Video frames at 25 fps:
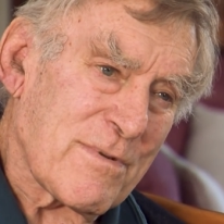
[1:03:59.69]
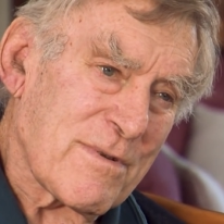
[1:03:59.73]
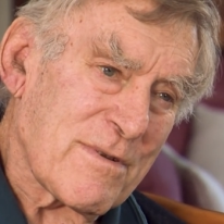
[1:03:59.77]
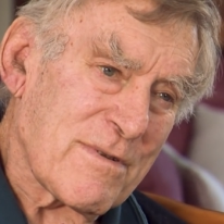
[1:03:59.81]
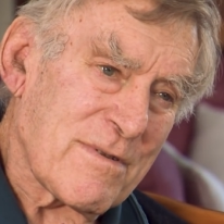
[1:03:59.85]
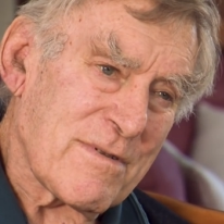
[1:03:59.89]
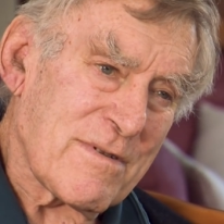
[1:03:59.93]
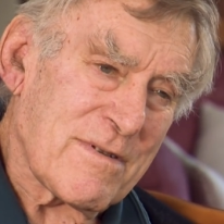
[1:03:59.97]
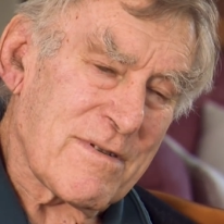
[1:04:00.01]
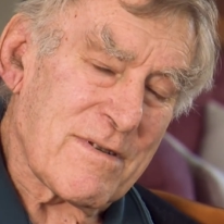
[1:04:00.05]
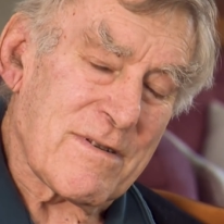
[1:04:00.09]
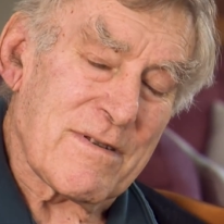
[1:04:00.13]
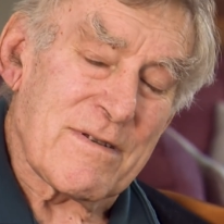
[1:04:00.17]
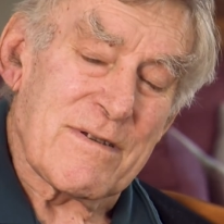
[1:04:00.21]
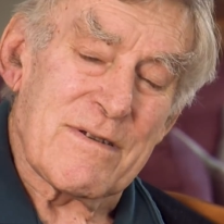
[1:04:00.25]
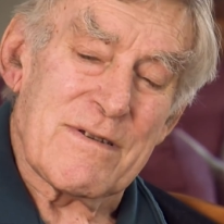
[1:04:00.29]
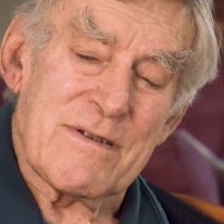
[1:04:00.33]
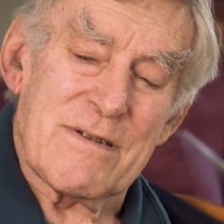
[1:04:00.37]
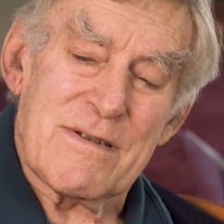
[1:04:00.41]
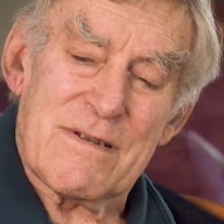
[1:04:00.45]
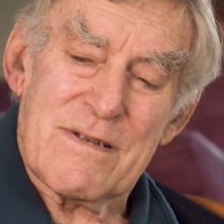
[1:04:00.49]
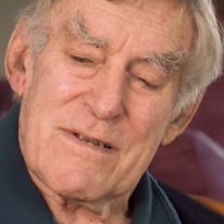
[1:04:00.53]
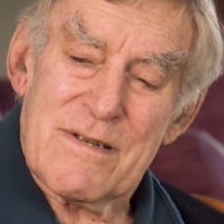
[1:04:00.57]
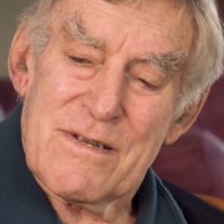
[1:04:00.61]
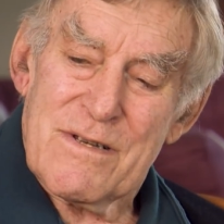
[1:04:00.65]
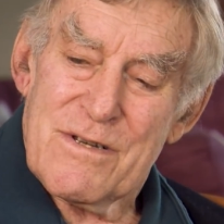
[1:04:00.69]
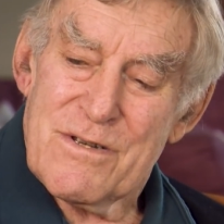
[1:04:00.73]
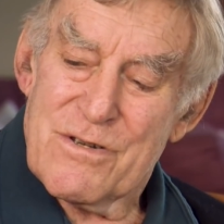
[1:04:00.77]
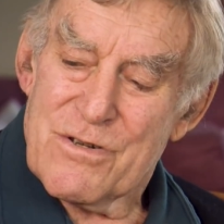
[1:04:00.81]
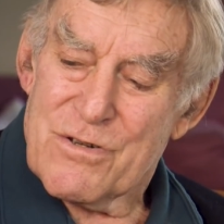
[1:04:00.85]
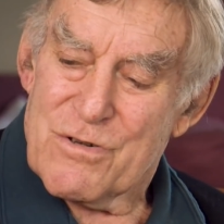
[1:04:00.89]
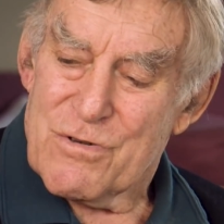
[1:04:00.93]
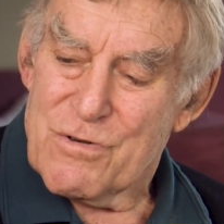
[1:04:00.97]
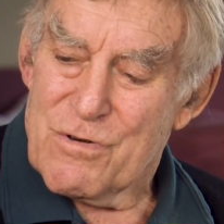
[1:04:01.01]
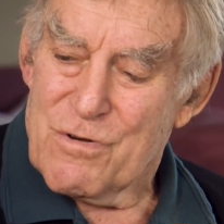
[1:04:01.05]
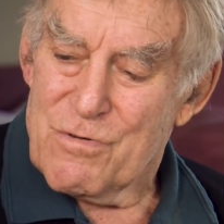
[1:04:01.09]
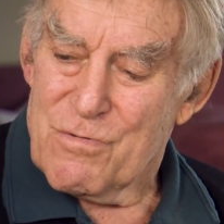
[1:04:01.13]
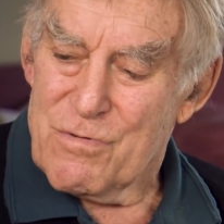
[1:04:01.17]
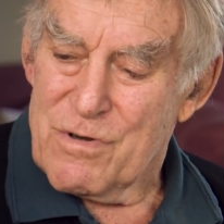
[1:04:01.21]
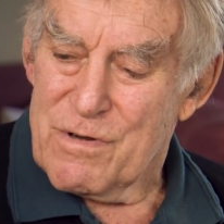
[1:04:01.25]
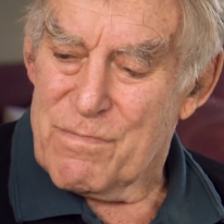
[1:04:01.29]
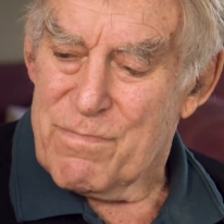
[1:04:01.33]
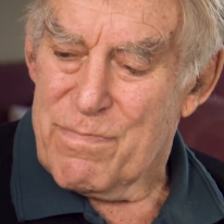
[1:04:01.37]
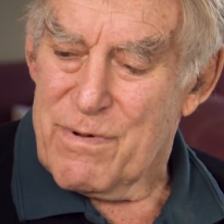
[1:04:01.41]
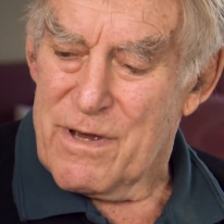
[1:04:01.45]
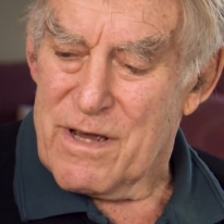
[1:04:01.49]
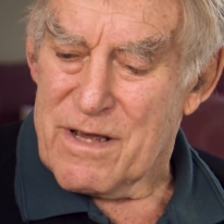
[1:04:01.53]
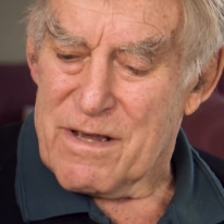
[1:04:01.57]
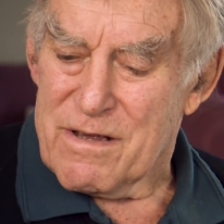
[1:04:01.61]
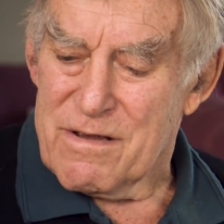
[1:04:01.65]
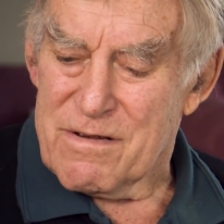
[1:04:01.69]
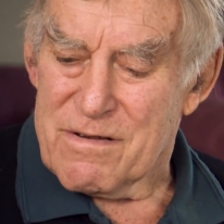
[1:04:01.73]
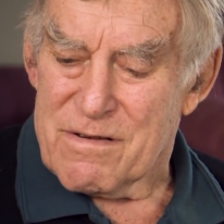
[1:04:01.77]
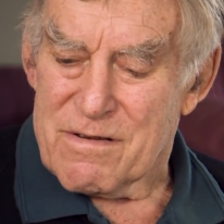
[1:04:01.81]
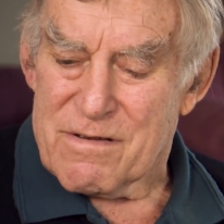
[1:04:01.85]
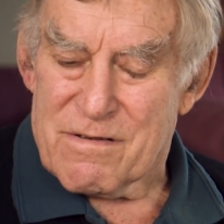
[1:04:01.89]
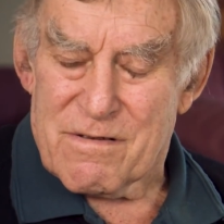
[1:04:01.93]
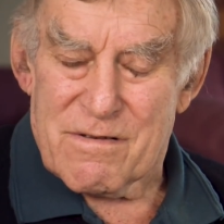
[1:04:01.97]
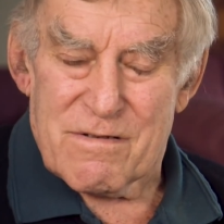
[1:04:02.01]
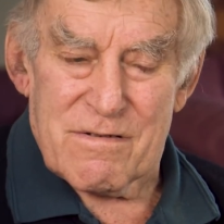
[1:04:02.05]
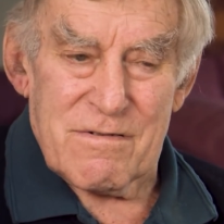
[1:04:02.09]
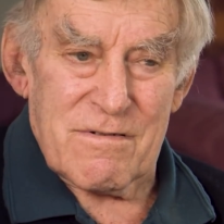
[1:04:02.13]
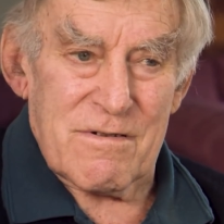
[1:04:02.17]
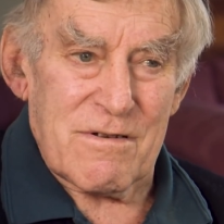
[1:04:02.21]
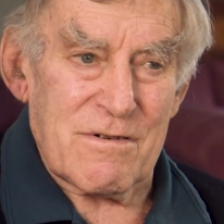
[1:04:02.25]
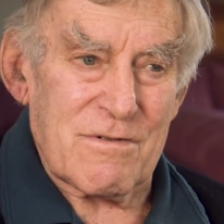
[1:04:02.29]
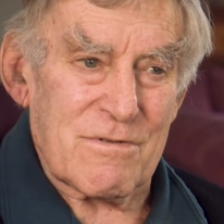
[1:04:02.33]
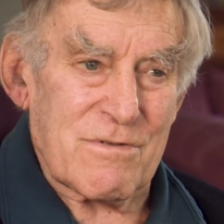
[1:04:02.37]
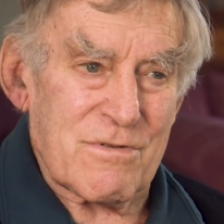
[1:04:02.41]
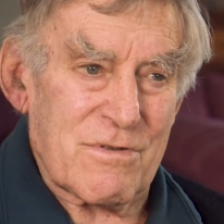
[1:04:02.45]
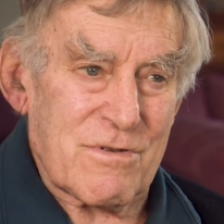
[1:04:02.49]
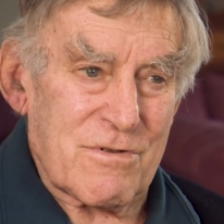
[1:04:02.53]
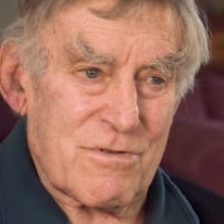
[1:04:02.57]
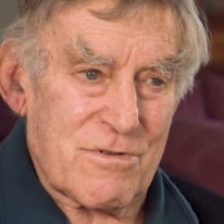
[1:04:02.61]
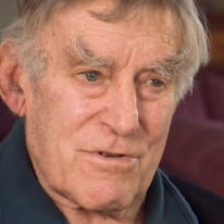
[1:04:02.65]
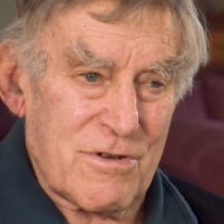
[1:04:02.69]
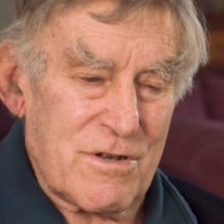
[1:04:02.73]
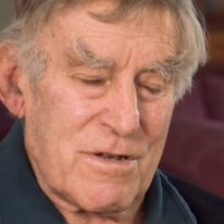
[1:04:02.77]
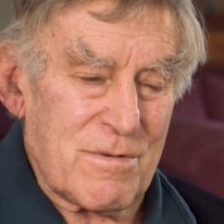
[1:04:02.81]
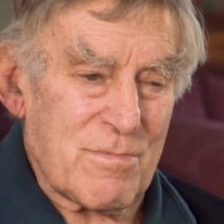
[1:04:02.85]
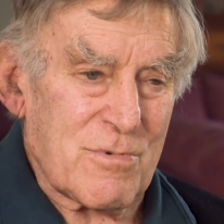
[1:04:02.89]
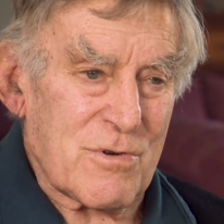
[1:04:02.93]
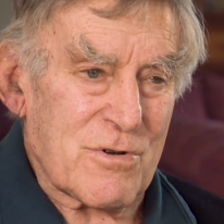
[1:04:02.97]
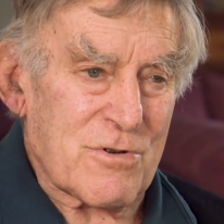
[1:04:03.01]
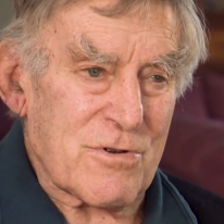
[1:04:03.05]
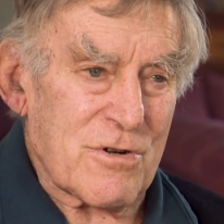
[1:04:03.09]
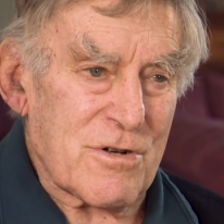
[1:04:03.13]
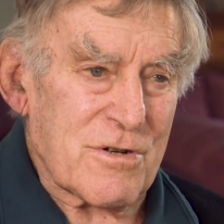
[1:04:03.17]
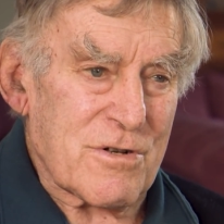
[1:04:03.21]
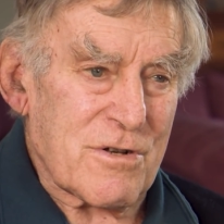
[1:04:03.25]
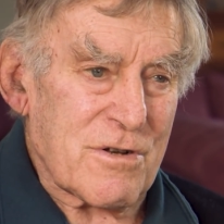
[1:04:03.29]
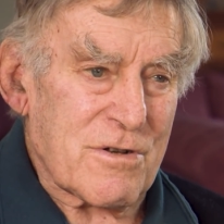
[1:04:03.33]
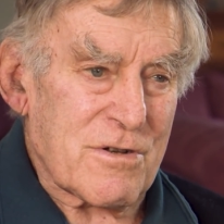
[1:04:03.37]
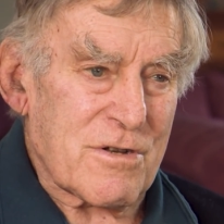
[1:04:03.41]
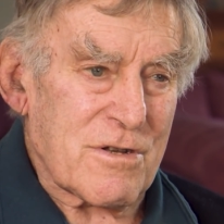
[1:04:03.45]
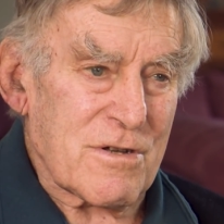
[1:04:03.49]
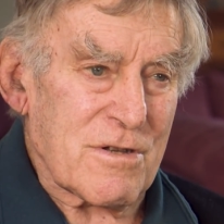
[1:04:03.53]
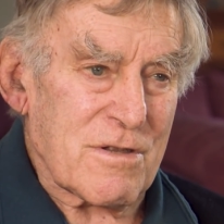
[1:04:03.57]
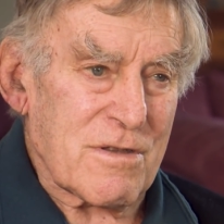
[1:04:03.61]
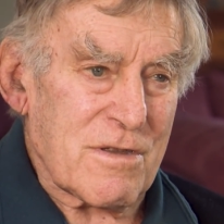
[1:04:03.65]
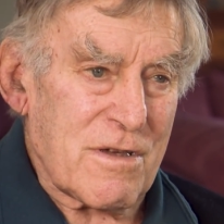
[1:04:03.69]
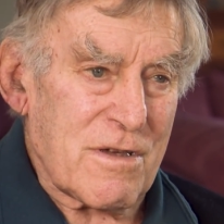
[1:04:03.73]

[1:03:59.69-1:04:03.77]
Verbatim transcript: And so I went back and got hold of the team and tried to tell